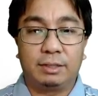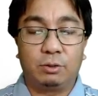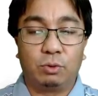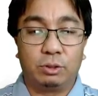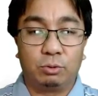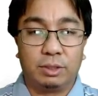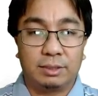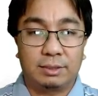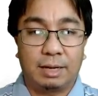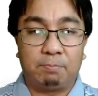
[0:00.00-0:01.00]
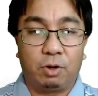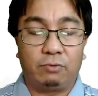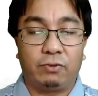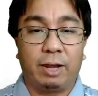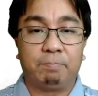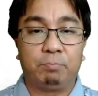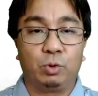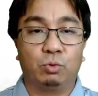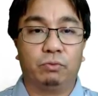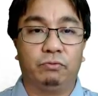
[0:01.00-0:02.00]
equal to the sum of
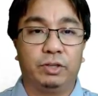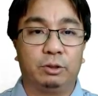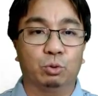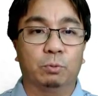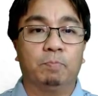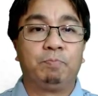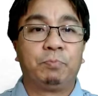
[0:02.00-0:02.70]
m2 v2.